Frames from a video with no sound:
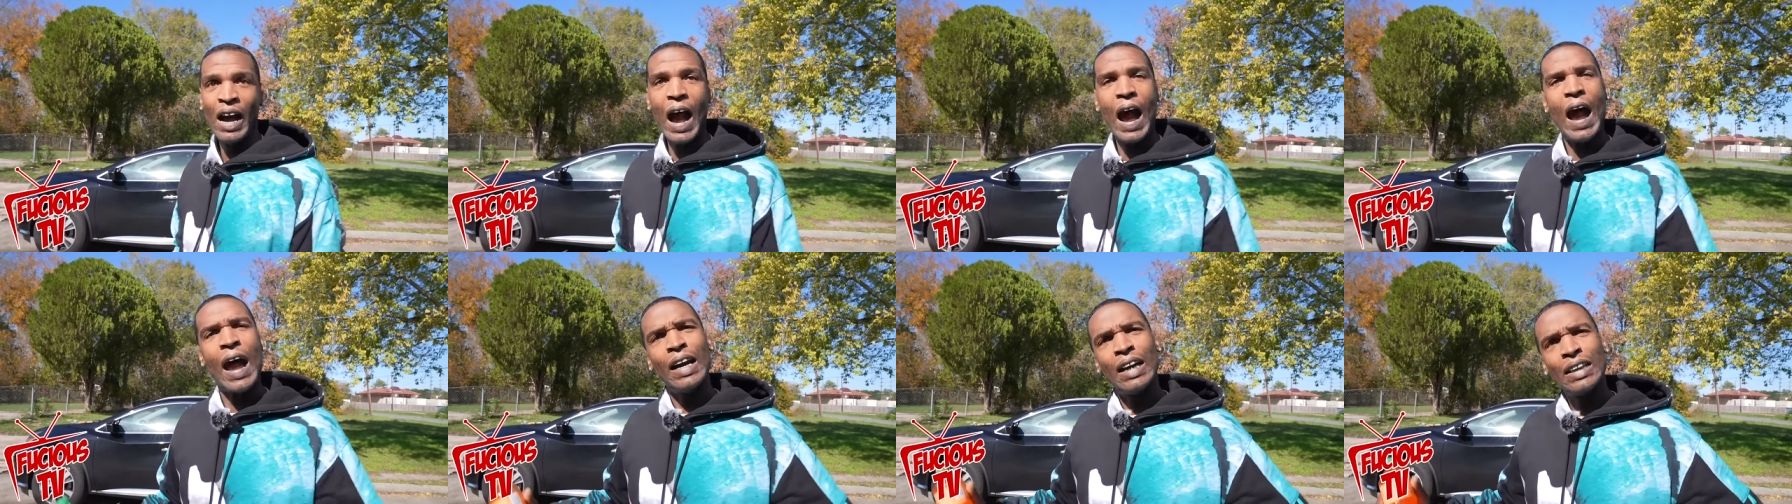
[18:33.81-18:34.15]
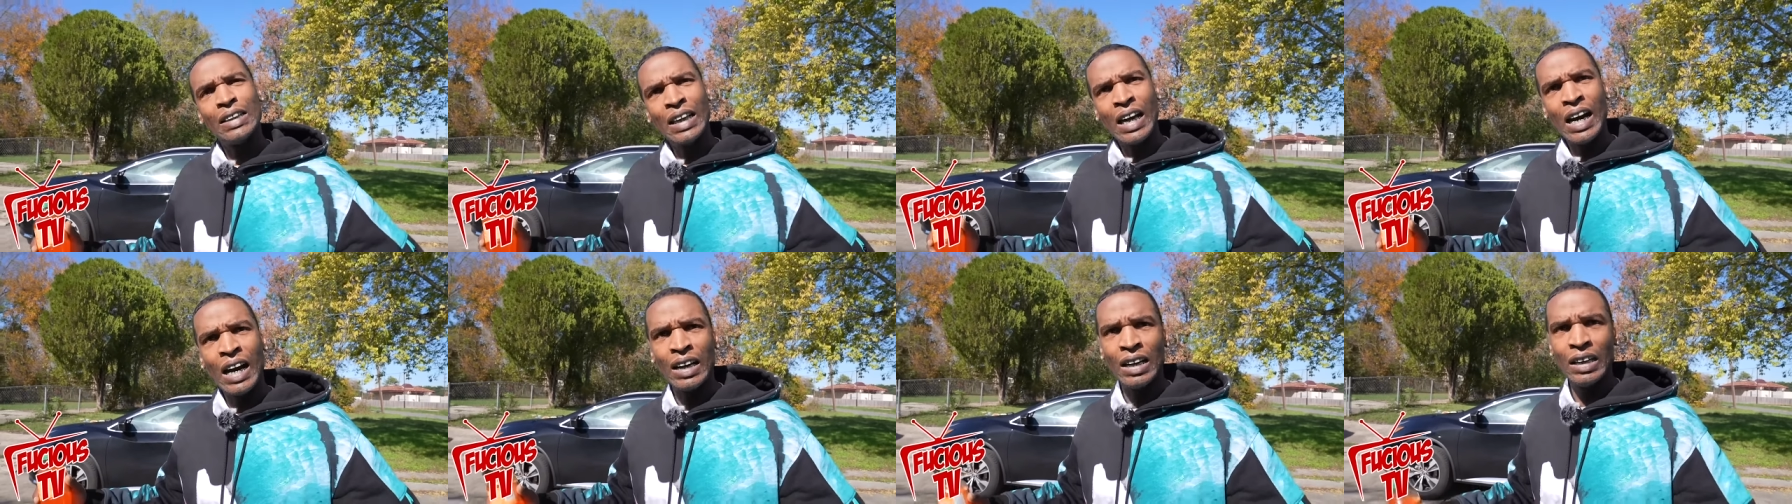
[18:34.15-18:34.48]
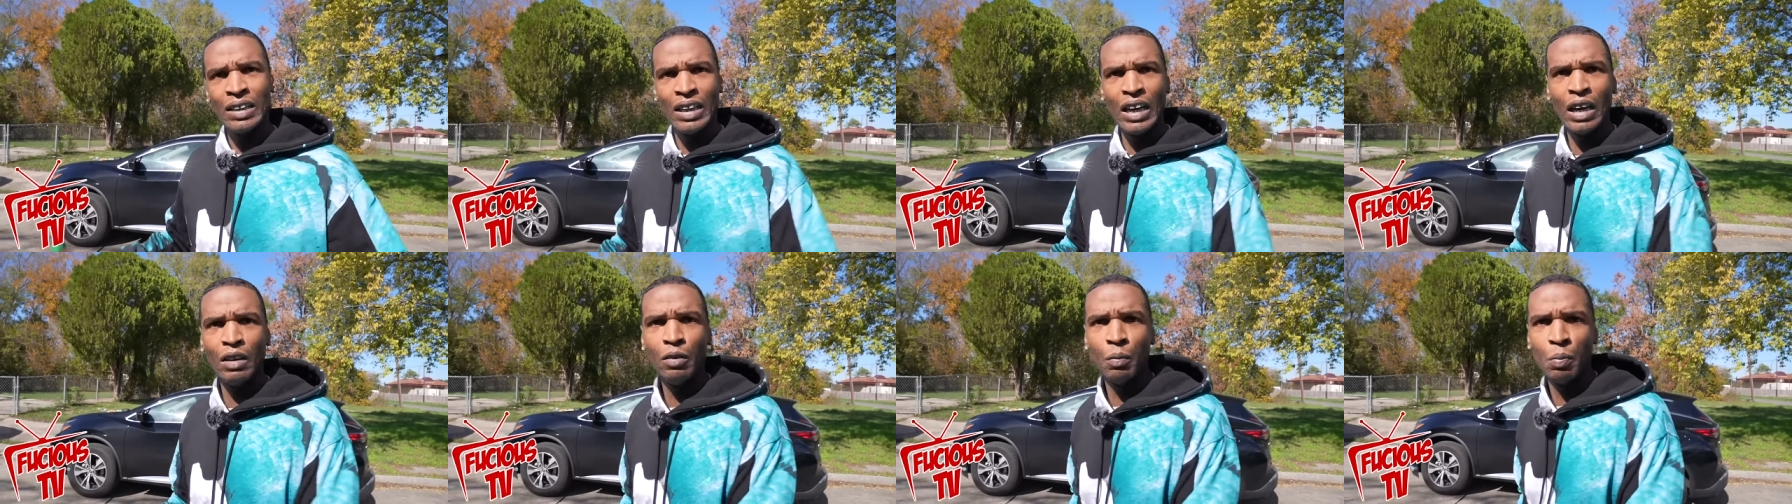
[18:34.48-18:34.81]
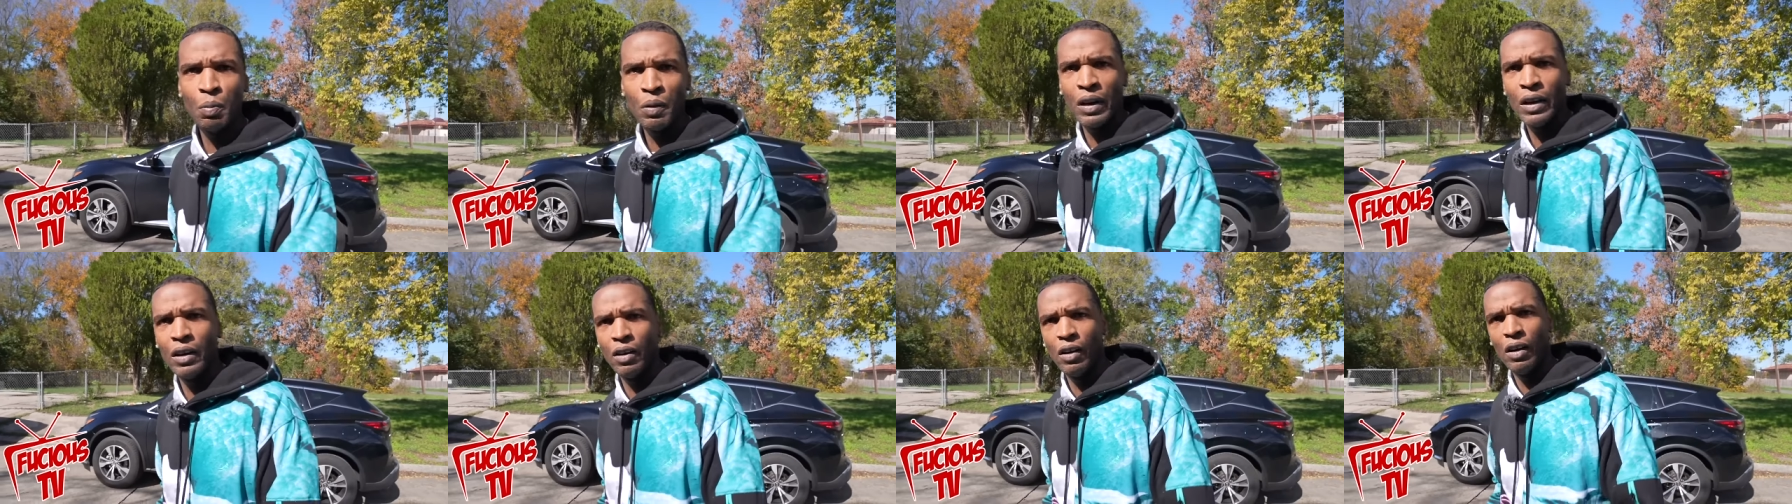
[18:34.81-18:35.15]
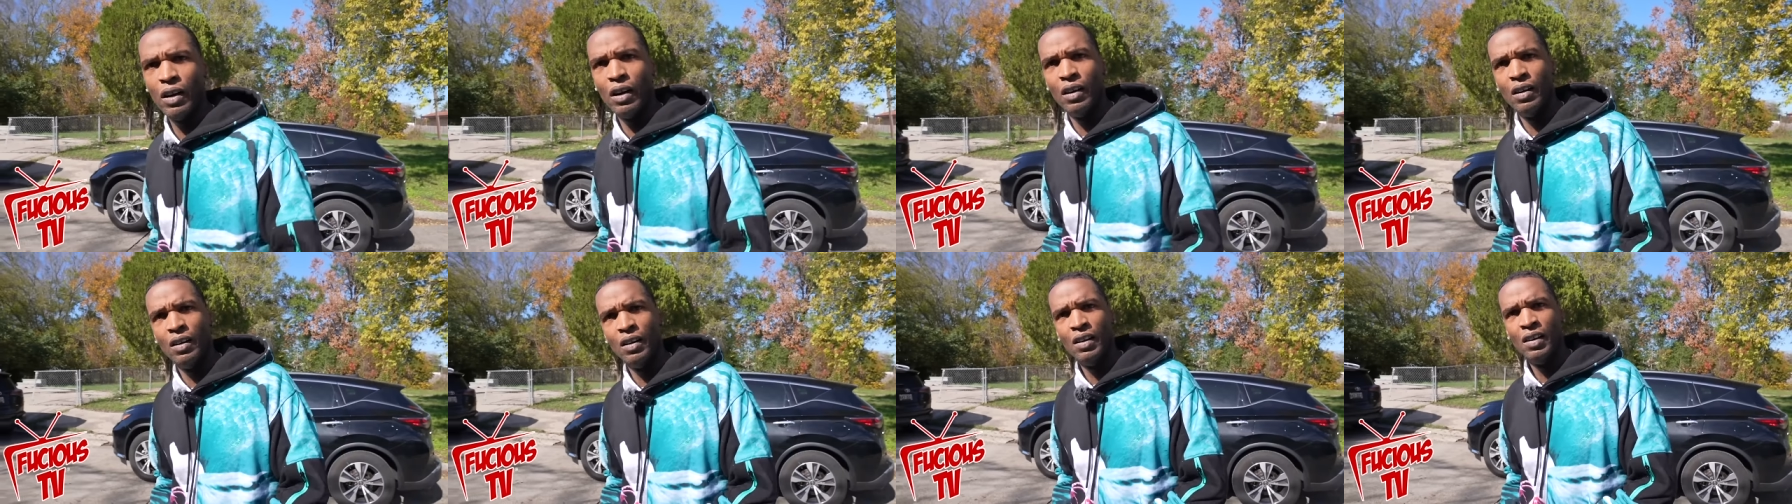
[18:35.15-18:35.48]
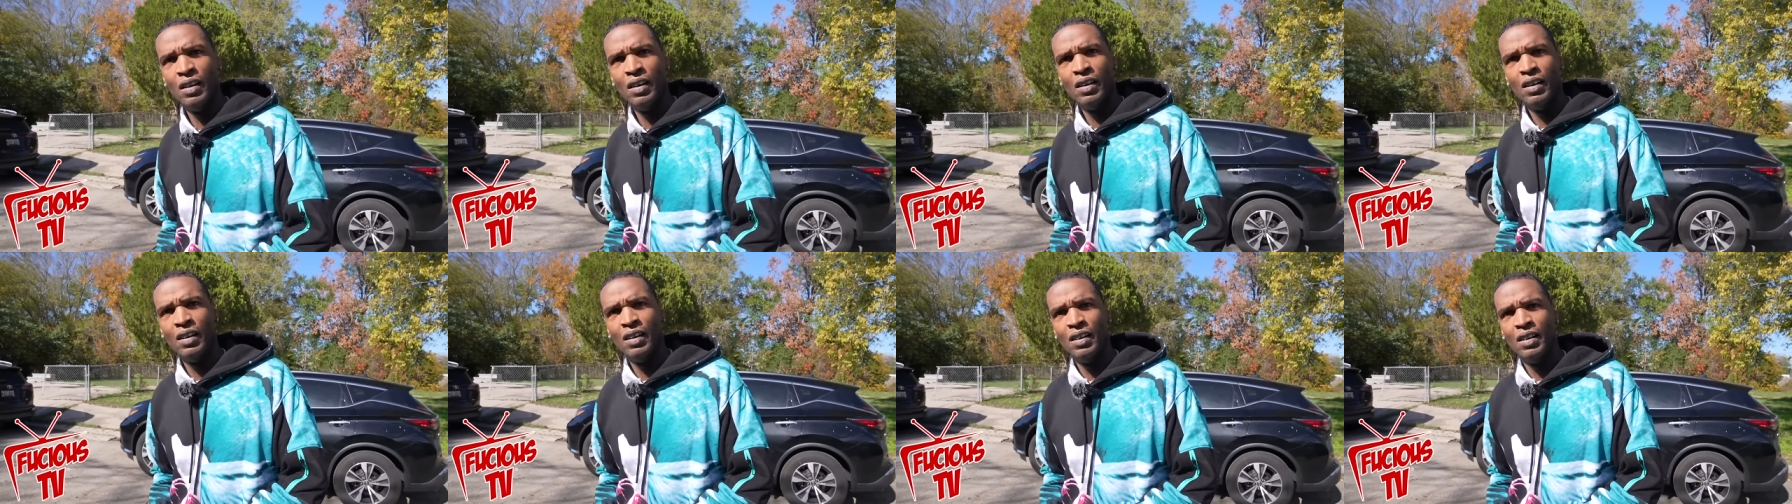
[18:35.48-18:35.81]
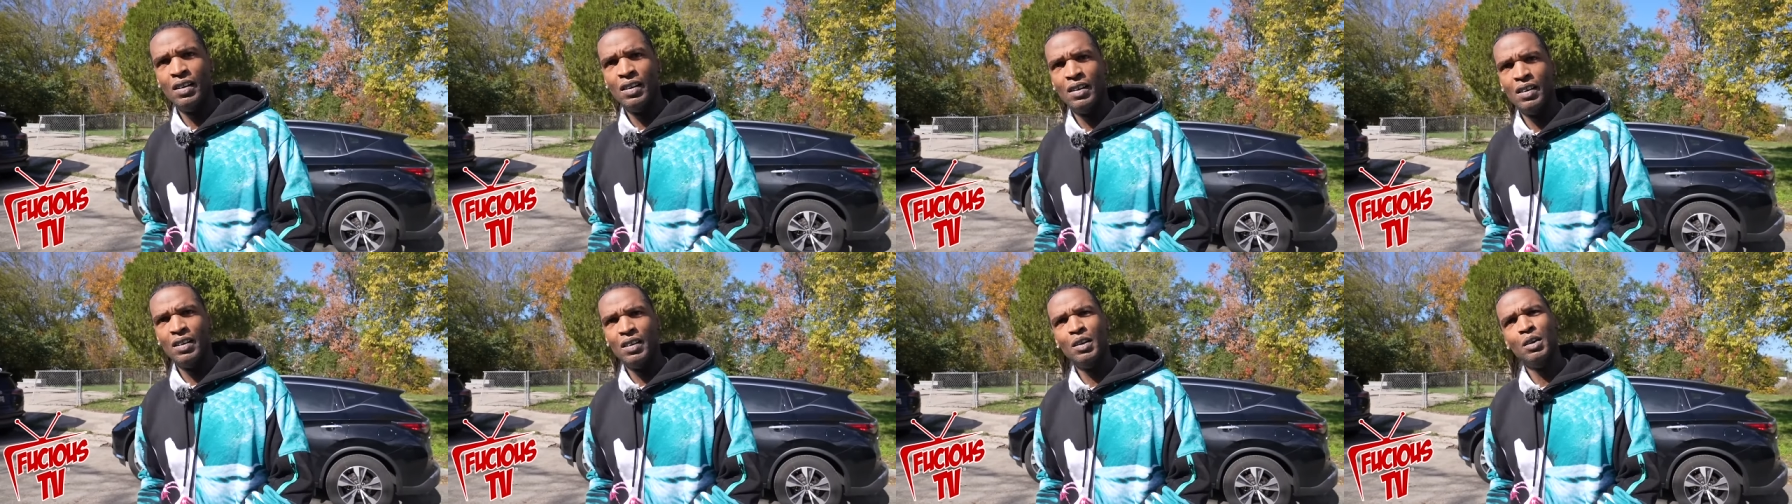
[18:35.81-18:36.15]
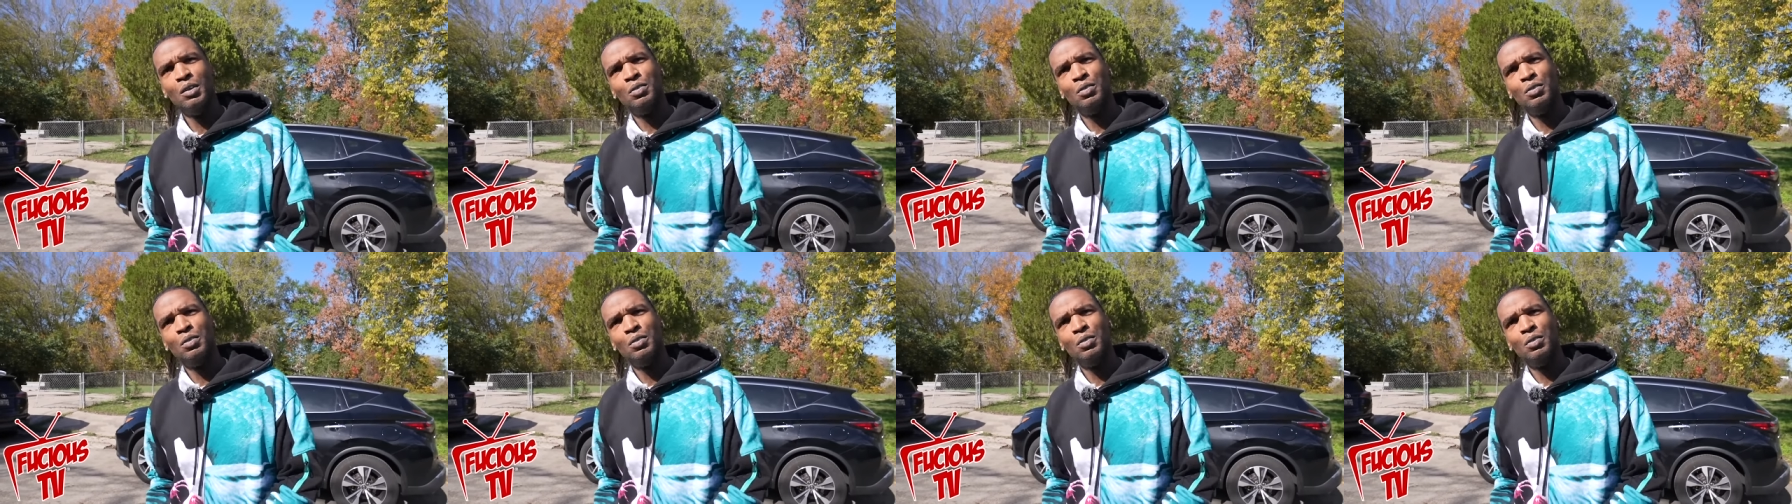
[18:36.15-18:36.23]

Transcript: Yeah. a time, the devil playground. Yeah.